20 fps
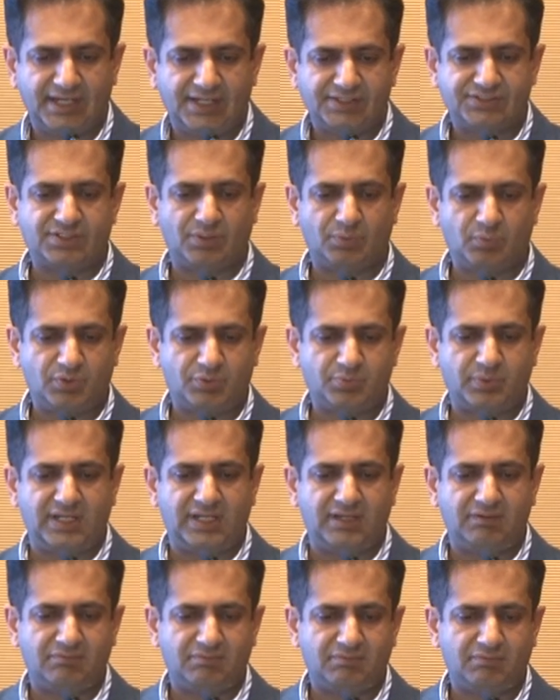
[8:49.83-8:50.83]
So would
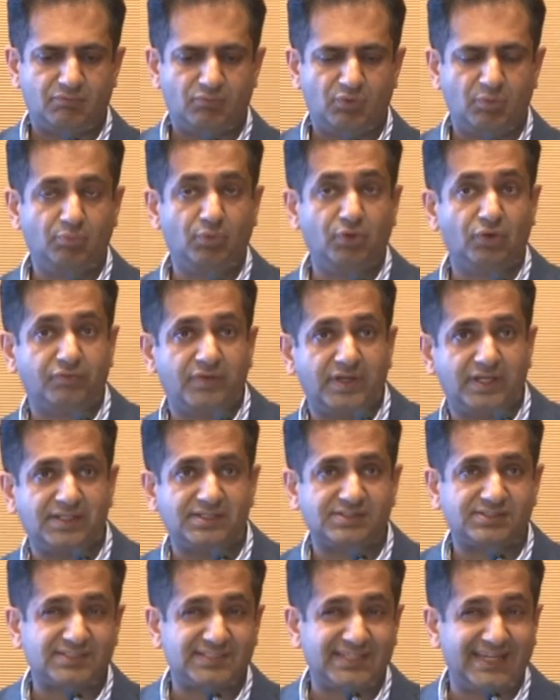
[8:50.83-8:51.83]
we remove it
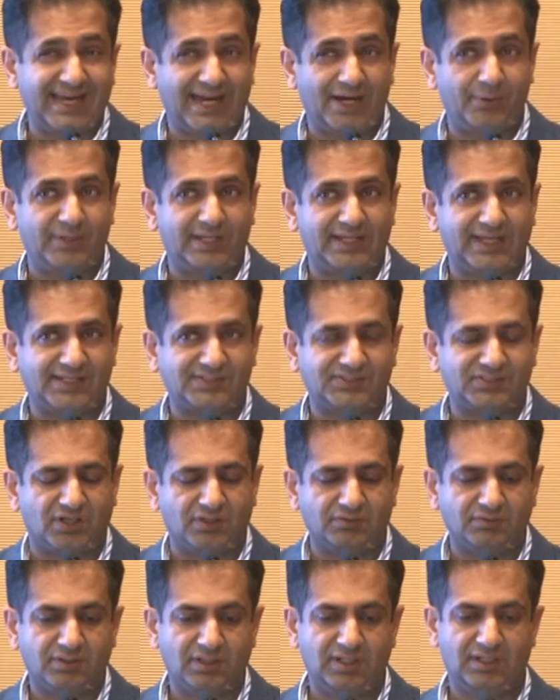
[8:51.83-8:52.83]
and see how it gets
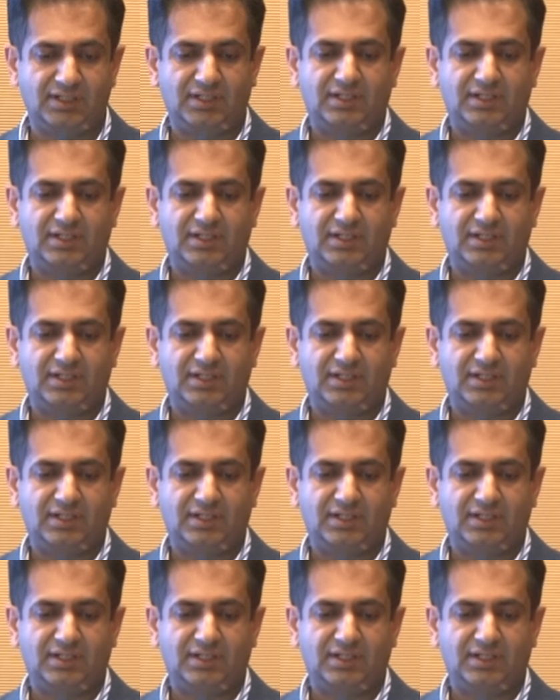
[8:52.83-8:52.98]
on?